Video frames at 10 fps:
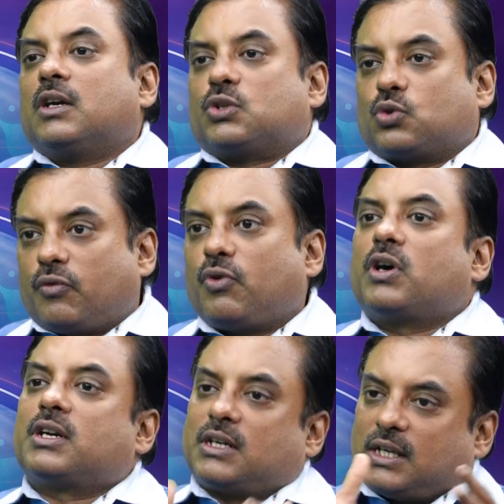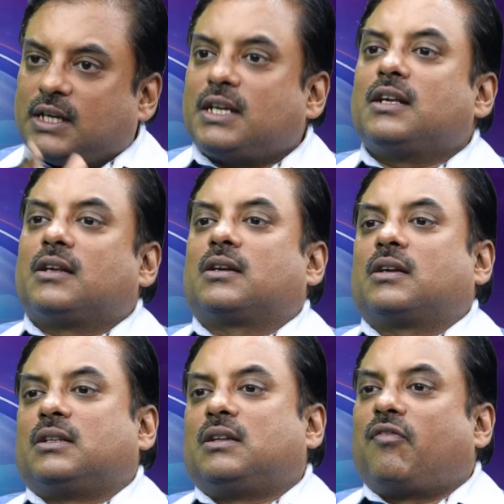So if you are eating
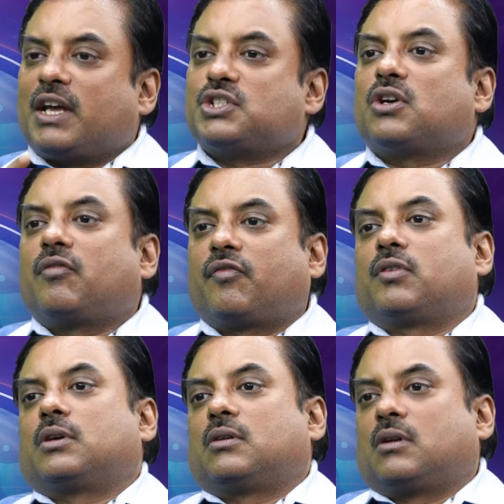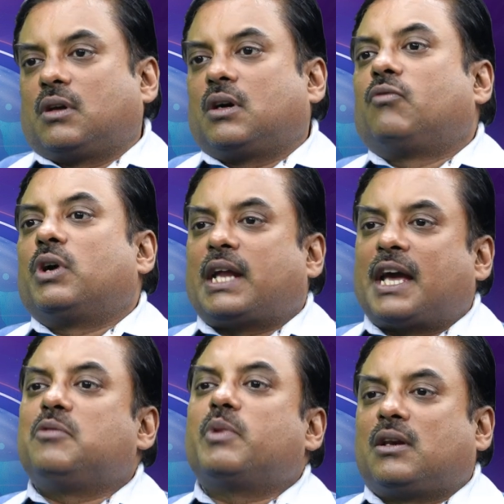the flesh of one
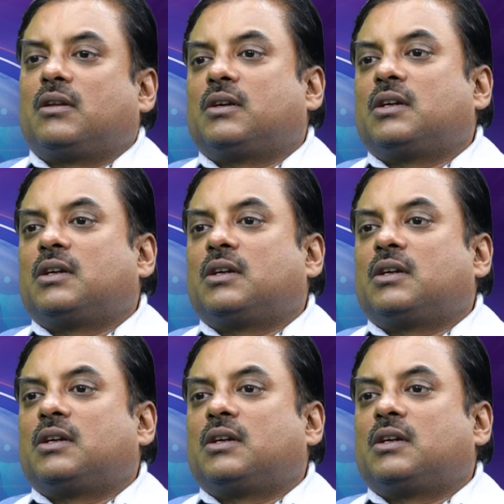animal,